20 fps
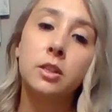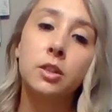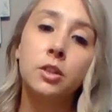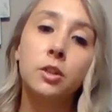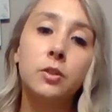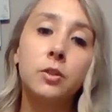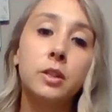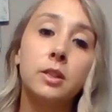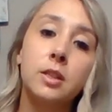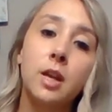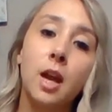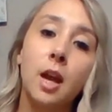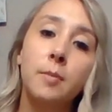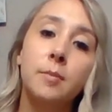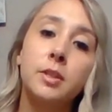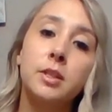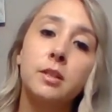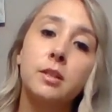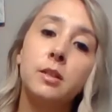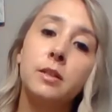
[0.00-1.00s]
including type
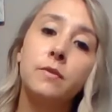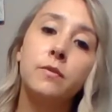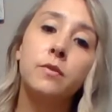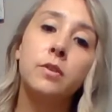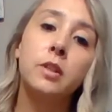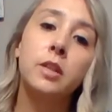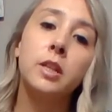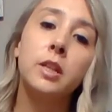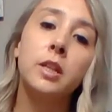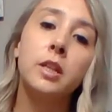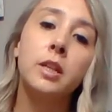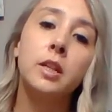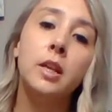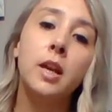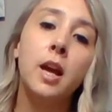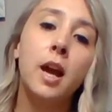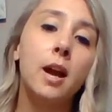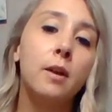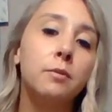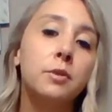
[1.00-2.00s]
of delivery,
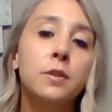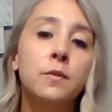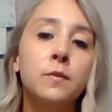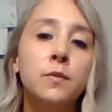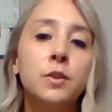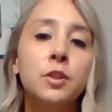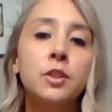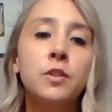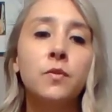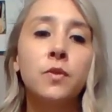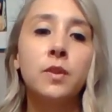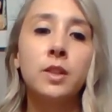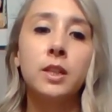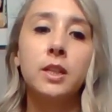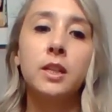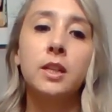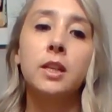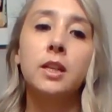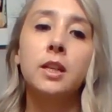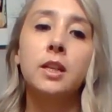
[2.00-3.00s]
how was the first
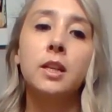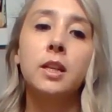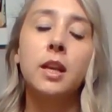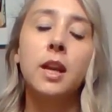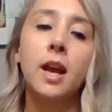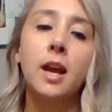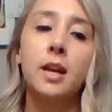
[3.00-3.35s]
feeding,